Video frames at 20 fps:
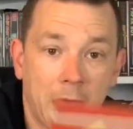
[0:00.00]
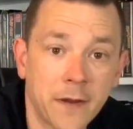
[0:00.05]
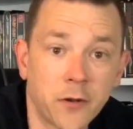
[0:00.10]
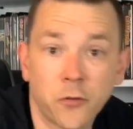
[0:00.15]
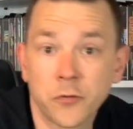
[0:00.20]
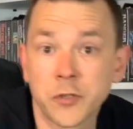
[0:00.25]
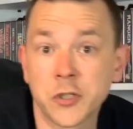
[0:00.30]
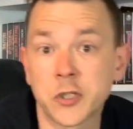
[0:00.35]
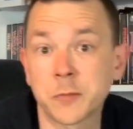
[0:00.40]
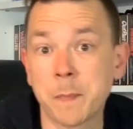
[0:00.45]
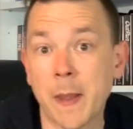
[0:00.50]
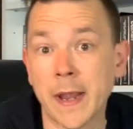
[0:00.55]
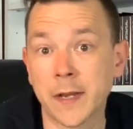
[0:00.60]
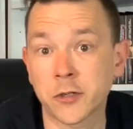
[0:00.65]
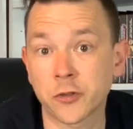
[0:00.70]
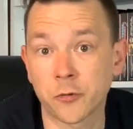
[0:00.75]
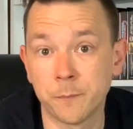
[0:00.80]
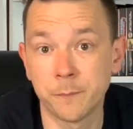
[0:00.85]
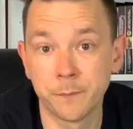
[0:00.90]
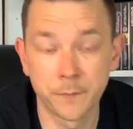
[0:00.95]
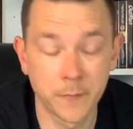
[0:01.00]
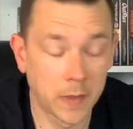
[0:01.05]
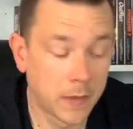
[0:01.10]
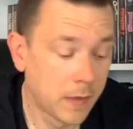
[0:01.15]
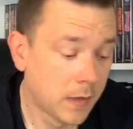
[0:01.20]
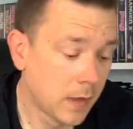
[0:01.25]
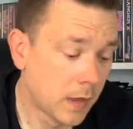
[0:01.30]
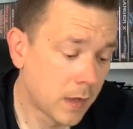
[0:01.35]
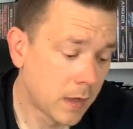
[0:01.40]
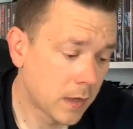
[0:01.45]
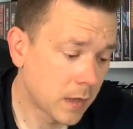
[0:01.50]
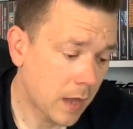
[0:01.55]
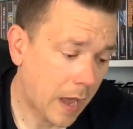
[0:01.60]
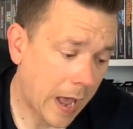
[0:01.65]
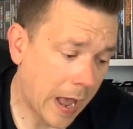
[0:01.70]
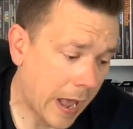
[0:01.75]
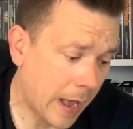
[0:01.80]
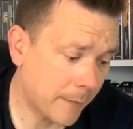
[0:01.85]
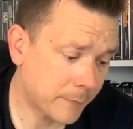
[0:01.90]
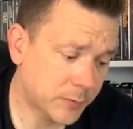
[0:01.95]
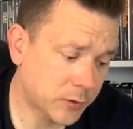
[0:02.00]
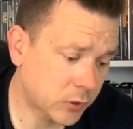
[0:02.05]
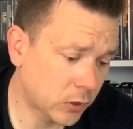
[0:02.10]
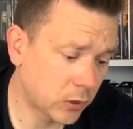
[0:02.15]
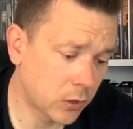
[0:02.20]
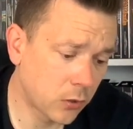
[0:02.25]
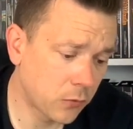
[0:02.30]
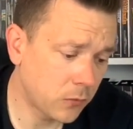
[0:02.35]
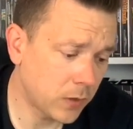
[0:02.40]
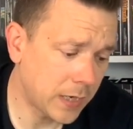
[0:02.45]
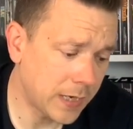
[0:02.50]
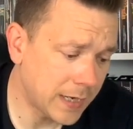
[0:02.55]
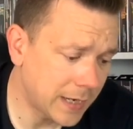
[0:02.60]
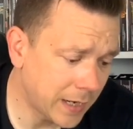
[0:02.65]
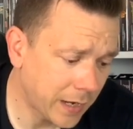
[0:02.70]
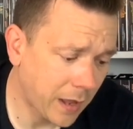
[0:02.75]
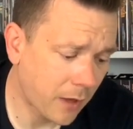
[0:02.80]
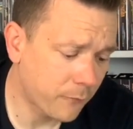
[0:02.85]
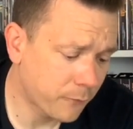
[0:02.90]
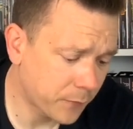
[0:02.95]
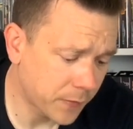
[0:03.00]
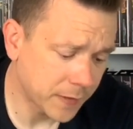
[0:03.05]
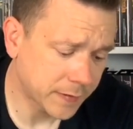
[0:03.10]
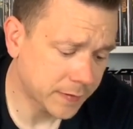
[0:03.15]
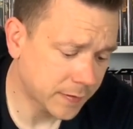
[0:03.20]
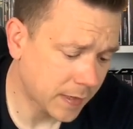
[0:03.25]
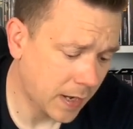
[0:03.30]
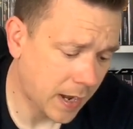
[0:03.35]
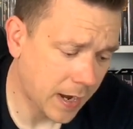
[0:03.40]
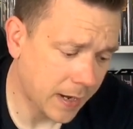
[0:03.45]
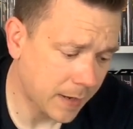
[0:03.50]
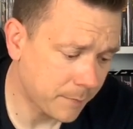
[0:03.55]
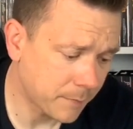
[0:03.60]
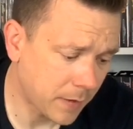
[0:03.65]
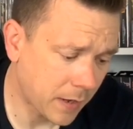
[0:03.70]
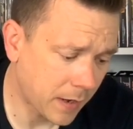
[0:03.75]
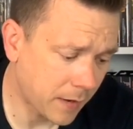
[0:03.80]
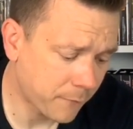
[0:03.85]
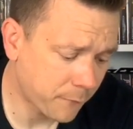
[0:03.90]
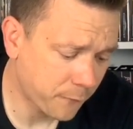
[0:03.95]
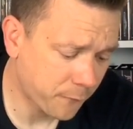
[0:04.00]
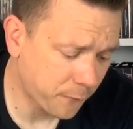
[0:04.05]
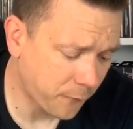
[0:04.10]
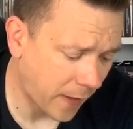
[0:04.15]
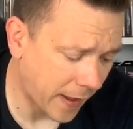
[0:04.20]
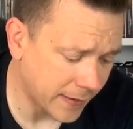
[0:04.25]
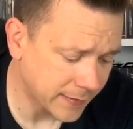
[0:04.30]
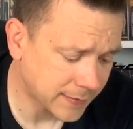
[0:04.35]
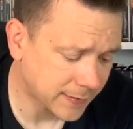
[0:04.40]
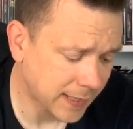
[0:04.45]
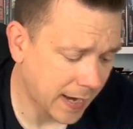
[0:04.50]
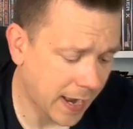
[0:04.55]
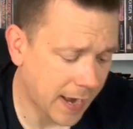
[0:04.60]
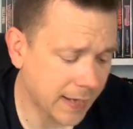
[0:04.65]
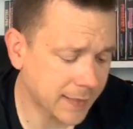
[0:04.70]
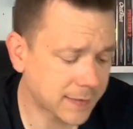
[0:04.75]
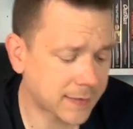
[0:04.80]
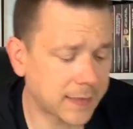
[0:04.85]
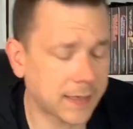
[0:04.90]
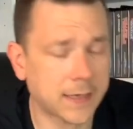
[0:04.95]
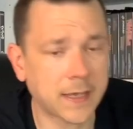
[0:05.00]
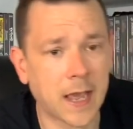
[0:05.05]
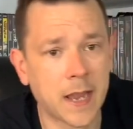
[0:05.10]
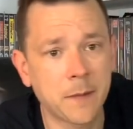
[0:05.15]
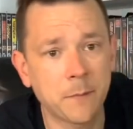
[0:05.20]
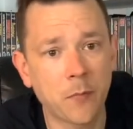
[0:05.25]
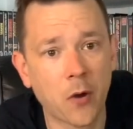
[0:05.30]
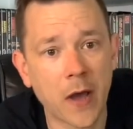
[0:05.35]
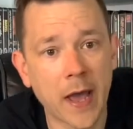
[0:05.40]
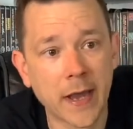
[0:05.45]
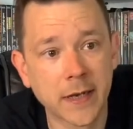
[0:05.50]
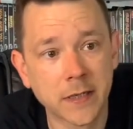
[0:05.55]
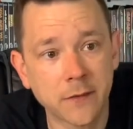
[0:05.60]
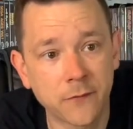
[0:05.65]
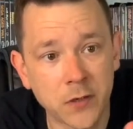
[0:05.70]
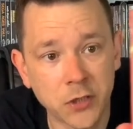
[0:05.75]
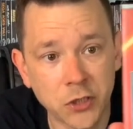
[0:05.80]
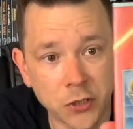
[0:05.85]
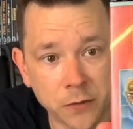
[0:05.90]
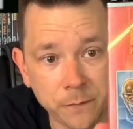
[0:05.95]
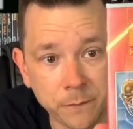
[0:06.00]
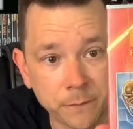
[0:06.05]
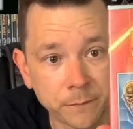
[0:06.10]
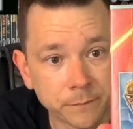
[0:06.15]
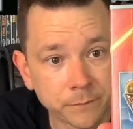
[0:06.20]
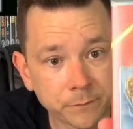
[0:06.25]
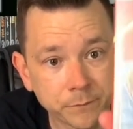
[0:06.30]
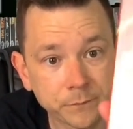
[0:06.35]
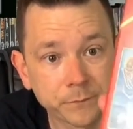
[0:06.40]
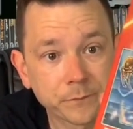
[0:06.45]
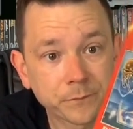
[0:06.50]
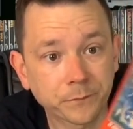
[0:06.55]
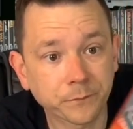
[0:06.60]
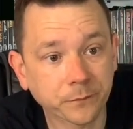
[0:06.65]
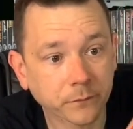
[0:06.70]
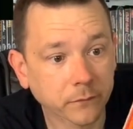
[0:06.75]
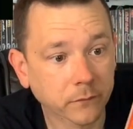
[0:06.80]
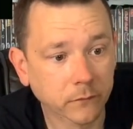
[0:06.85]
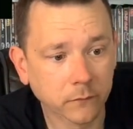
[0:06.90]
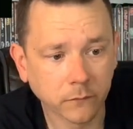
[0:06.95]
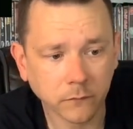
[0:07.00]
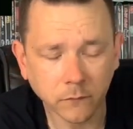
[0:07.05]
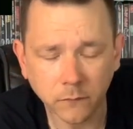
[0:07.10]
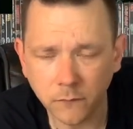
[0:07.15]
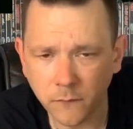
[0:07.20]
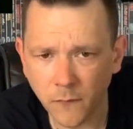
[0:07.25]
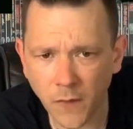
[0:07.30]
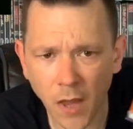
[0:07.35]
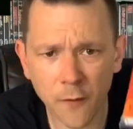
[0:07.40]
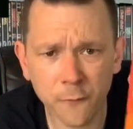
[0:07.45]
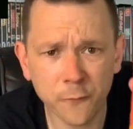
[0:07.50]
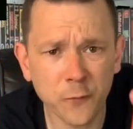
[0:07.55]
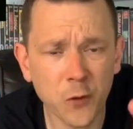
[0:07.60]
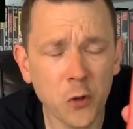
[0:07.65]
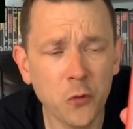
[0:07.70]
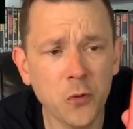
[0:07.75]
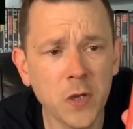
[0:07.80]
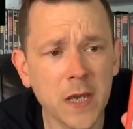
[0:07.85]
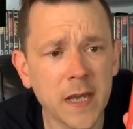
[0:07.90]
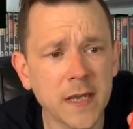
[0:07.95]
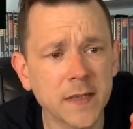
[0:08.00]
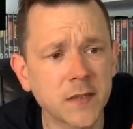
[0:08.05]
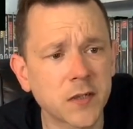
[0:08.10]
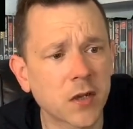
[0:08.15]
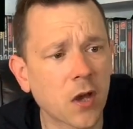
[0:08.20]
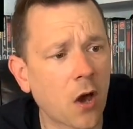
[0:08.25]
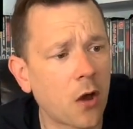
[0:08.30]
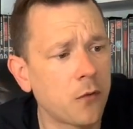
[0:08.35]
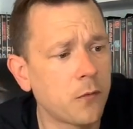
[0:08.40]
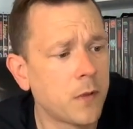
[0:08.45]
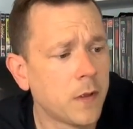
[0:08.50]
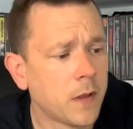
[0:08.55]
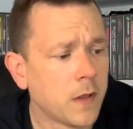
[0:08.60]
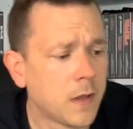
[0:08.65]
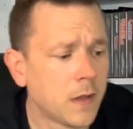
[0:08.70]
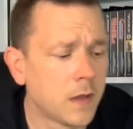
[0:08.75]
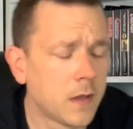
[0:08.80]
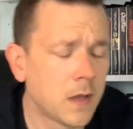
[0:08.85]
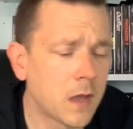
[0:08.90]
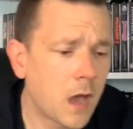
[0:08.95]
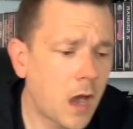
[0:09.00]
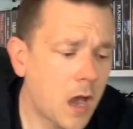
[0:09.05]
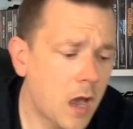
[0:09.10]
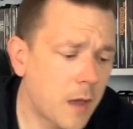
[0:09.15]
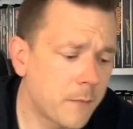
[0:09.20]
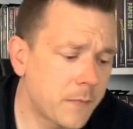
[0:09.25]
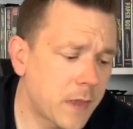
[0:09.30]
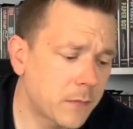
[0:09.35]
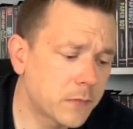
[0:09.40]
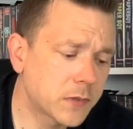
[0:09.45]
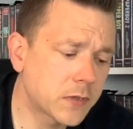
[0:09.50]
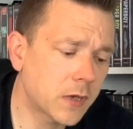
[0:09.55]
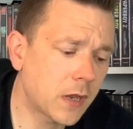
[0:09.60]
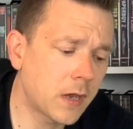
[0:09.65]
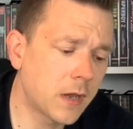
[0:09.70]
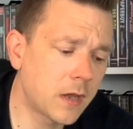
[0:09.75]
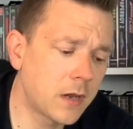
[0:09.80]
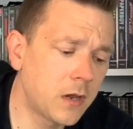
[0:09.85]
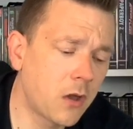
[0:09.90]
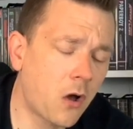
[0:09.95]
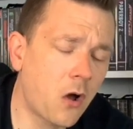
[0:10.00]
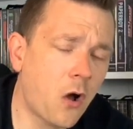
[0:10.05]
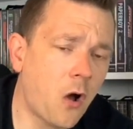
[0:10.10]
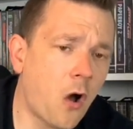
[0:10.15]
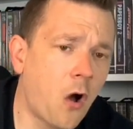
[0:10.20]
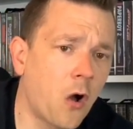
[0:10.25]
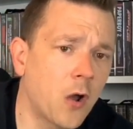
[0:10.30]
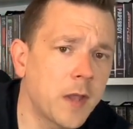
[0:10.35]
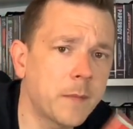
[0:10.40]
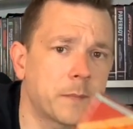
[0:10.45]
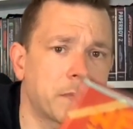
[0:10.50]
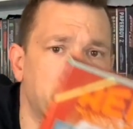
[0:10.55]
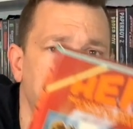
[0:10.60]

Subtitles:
on the Spectrum. Absolutely love this game, a fantastic game by Activision. A few years ago, there was a lot of hype that